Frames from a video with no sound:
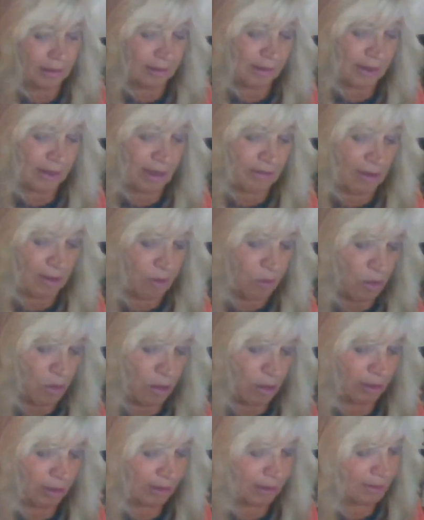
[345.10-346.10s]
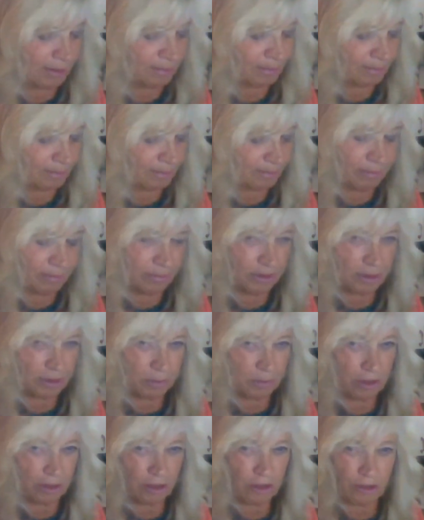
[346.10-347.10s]
See how that works.
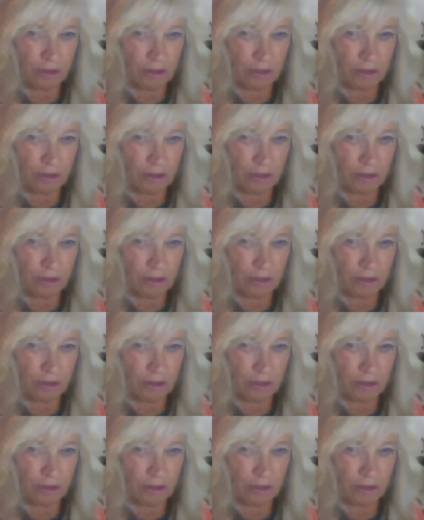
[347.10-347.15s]
So I'm going